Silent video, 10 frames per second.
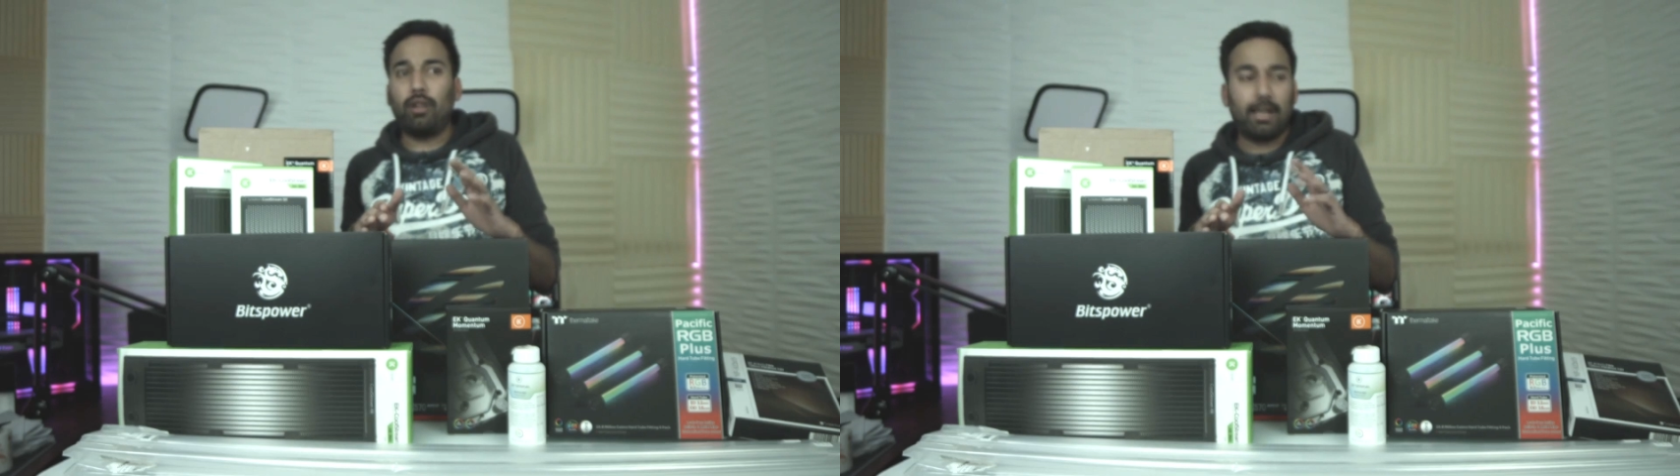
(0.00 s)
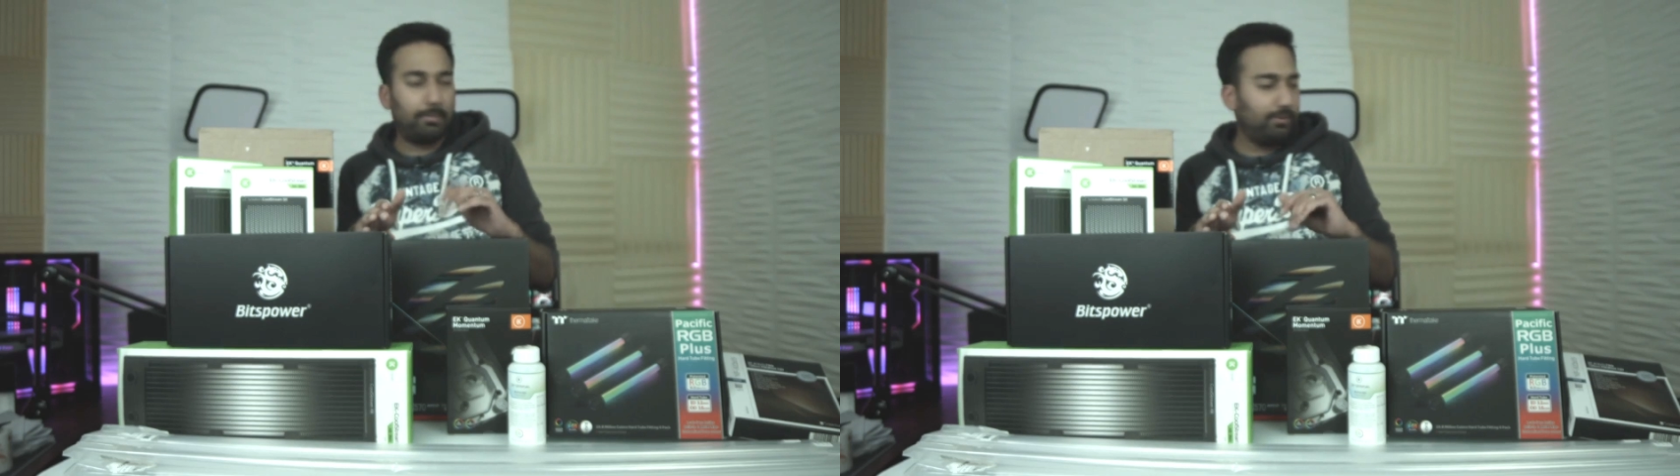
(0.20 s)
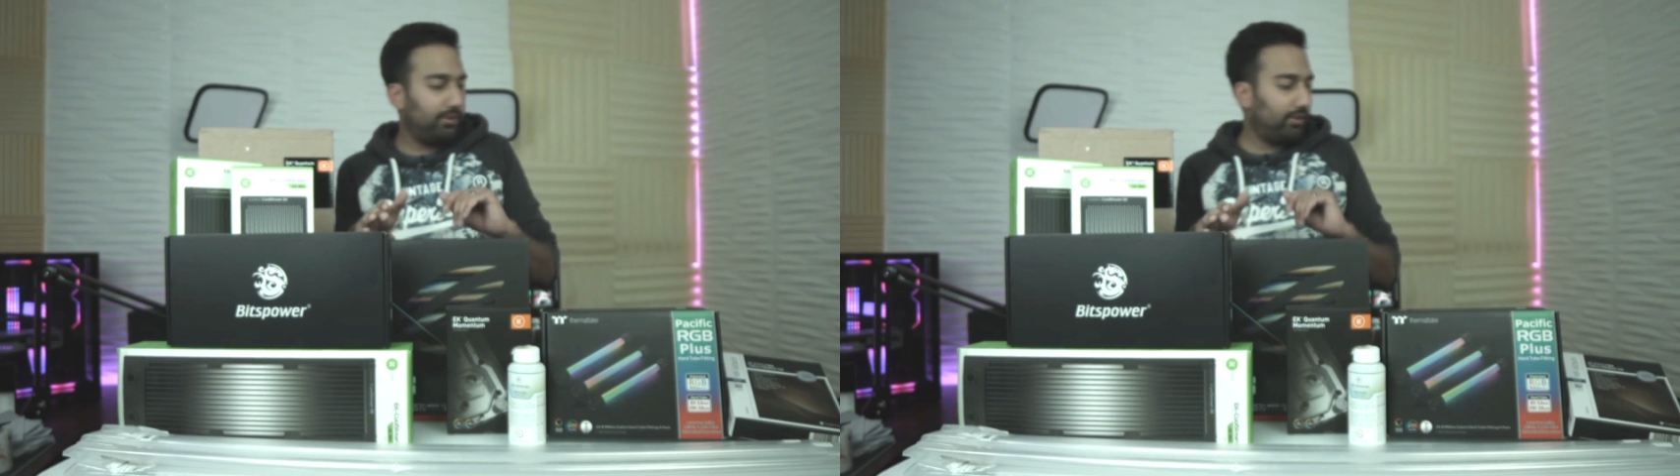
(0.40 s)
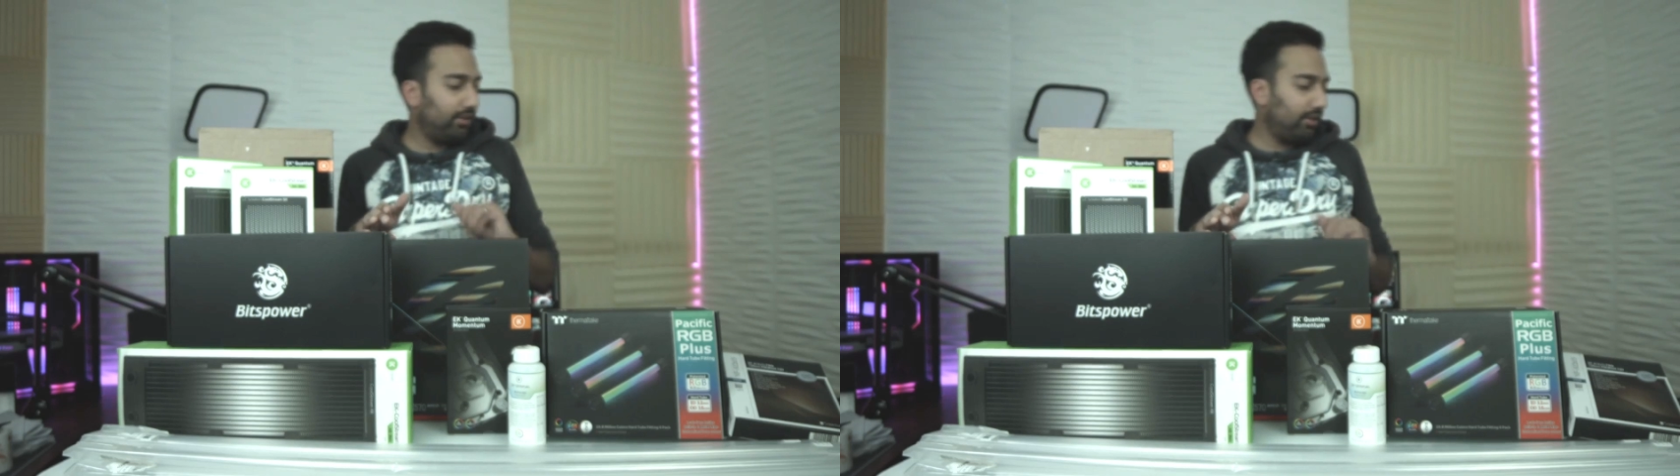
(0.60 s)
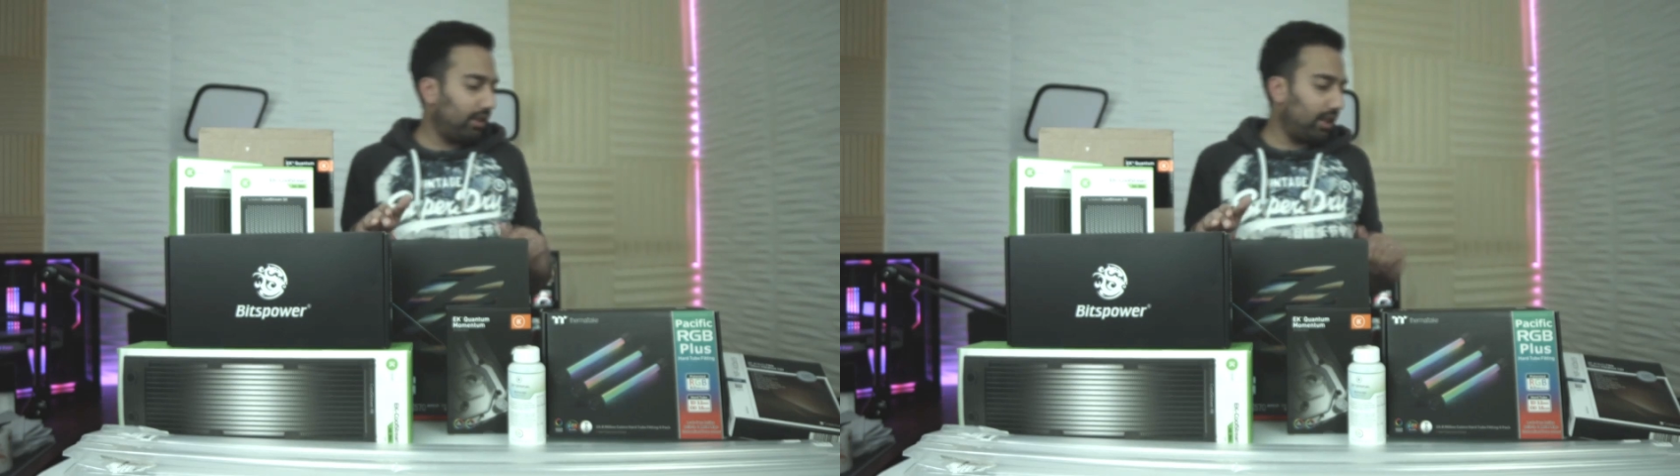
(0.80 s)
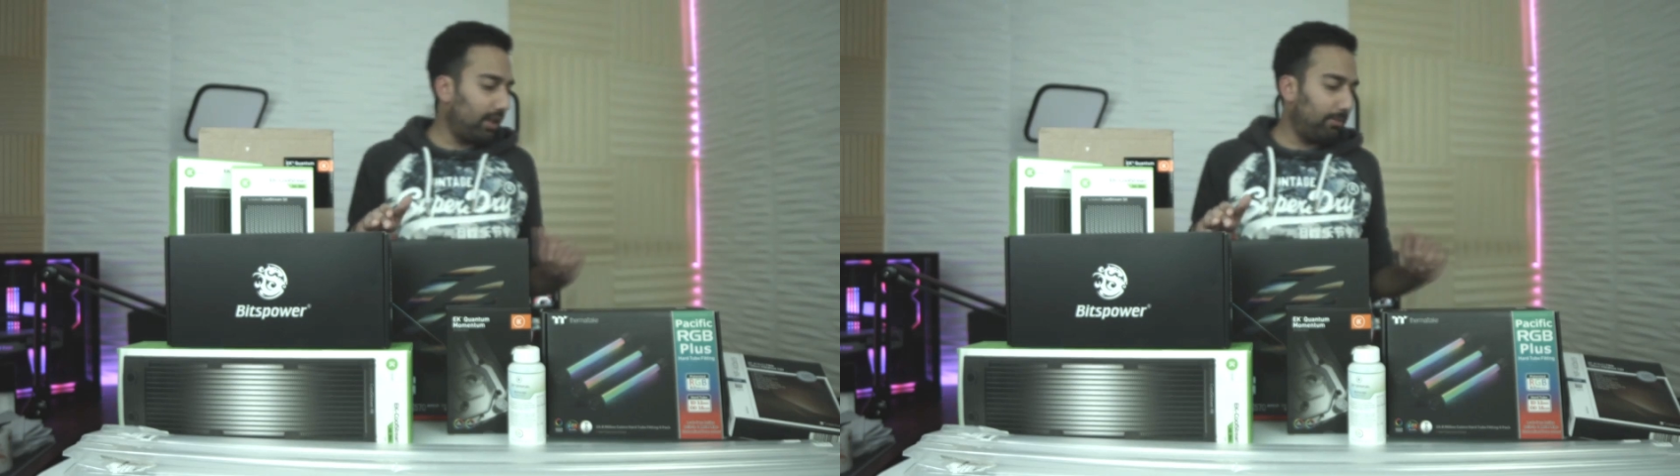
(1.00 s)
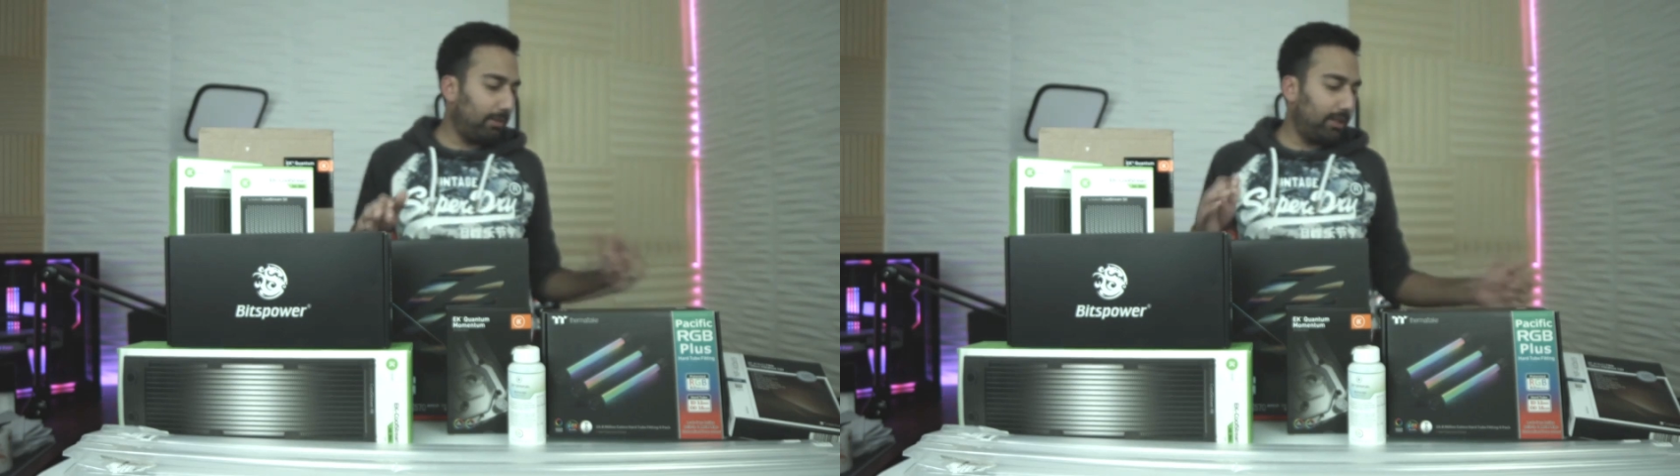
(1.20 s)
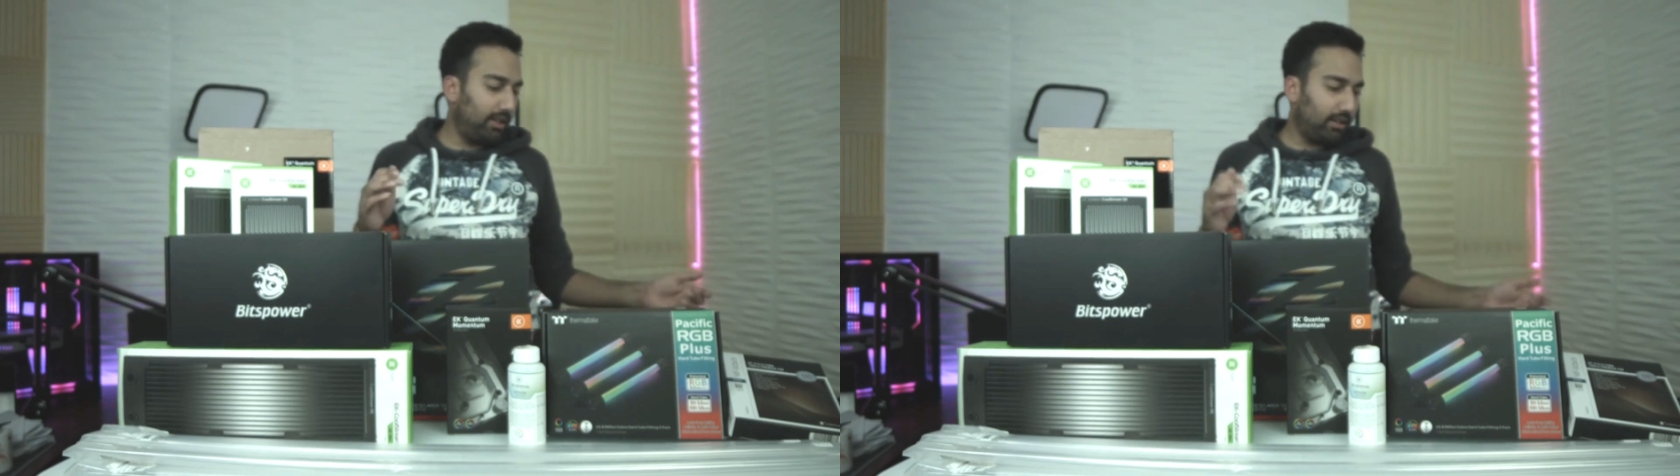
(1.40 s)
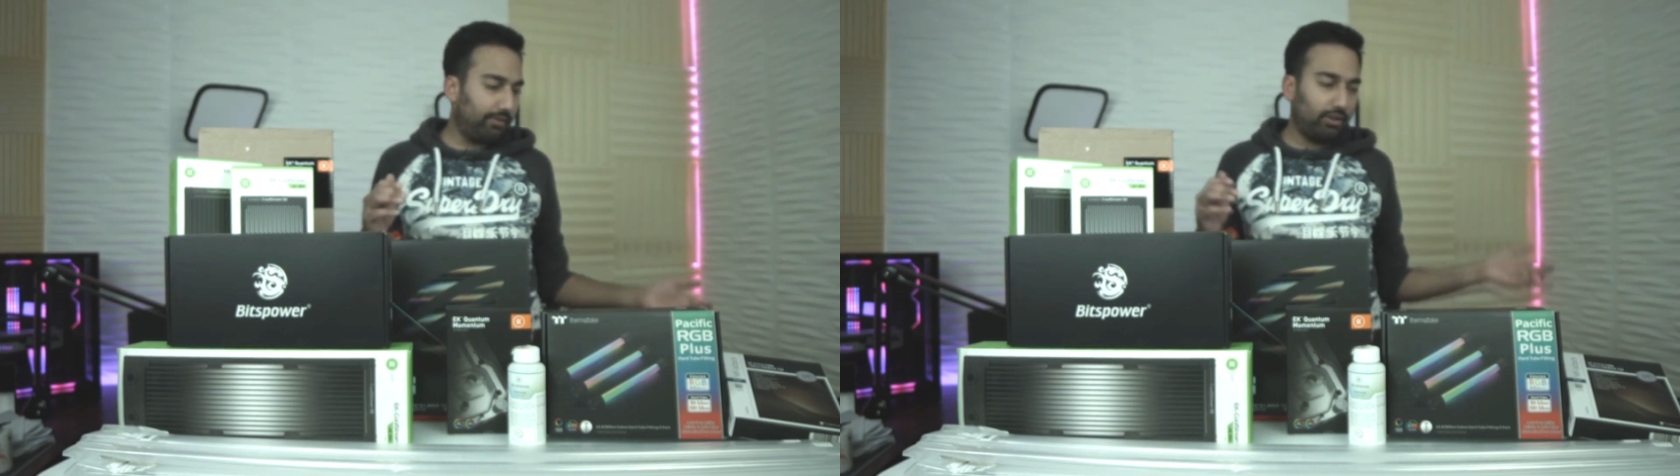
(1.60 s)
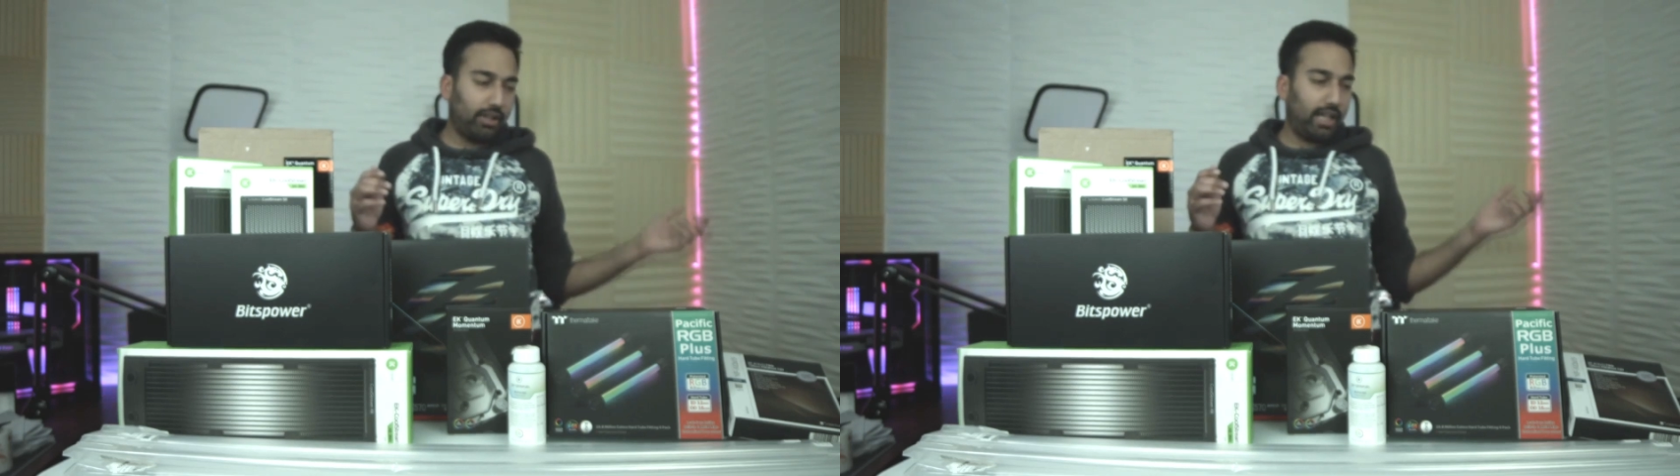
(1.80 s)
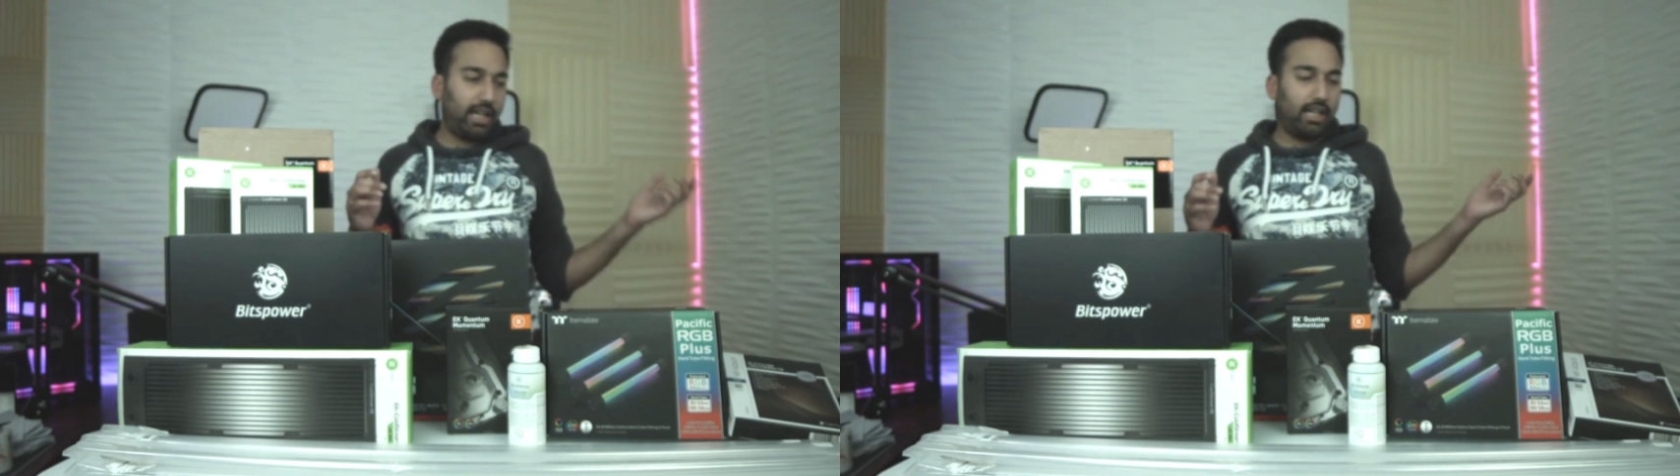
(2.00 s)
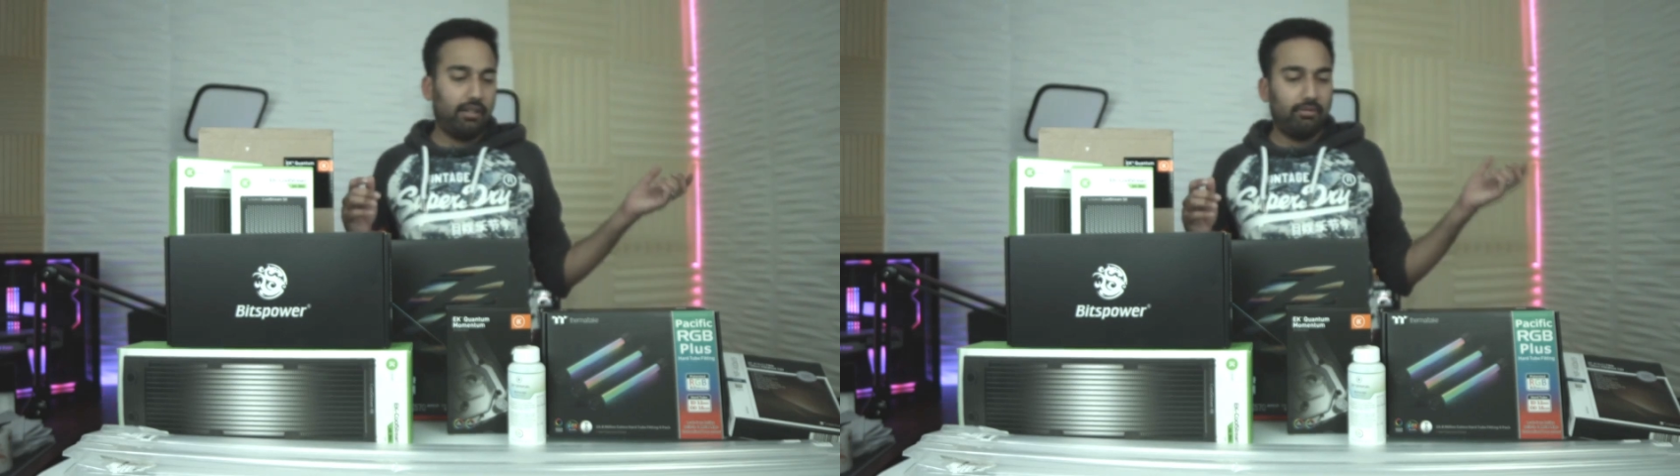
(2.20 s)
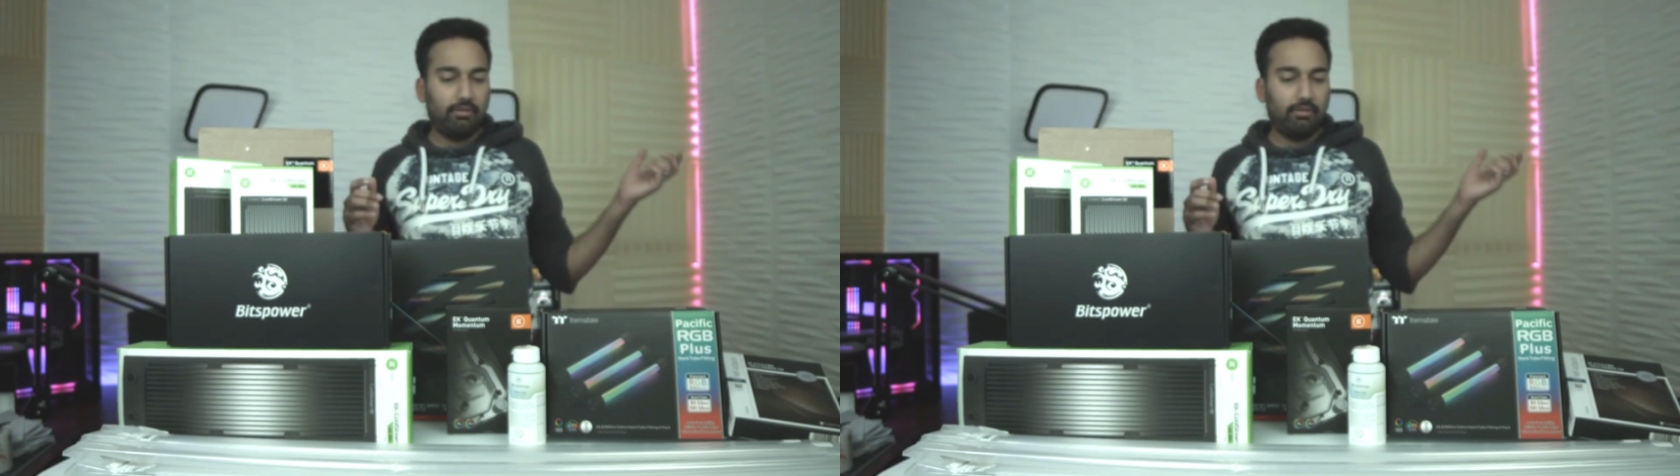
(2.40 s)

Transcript: happens. I mean, I've got a